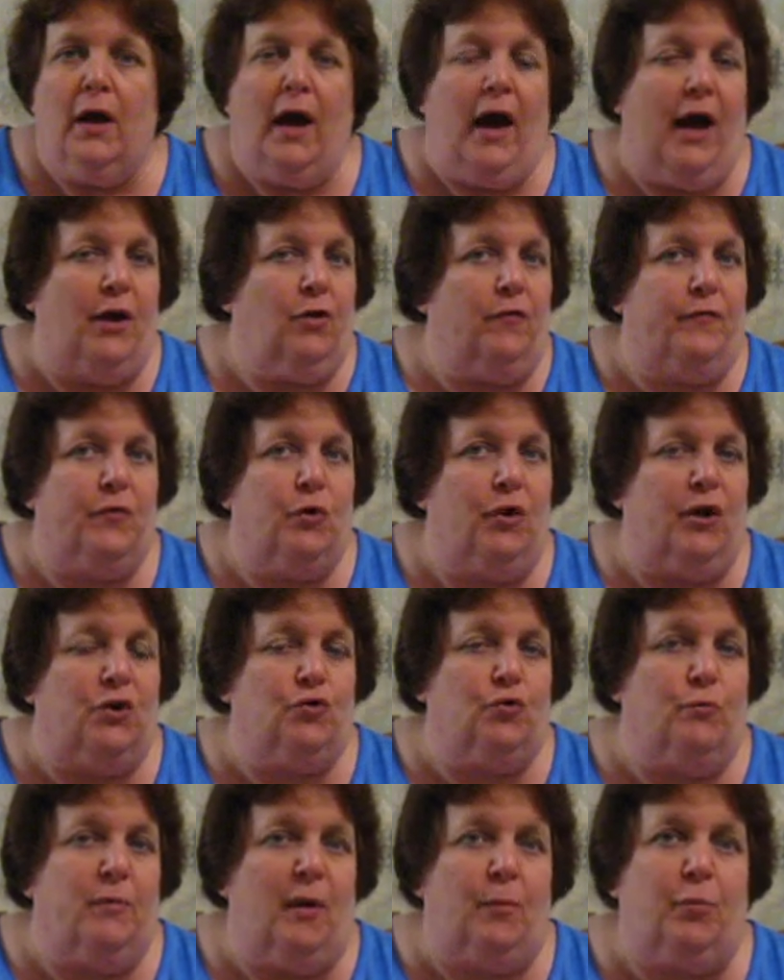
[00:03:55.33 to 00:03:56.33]
I don't know if you guys
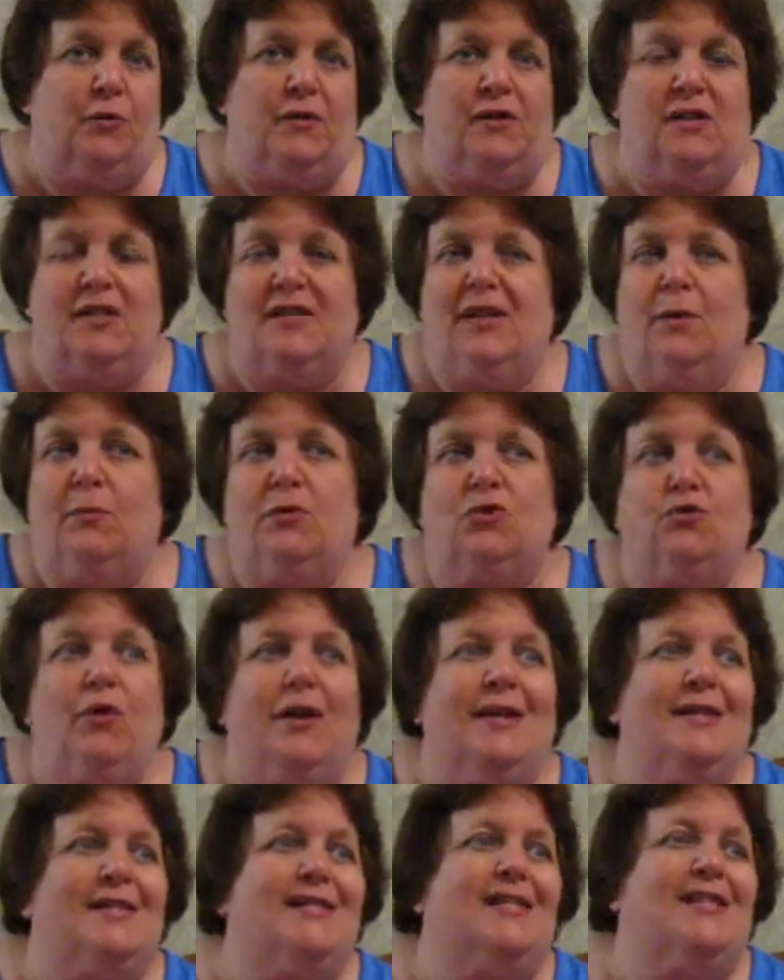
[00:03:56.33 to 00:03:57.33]
remember this, they would try to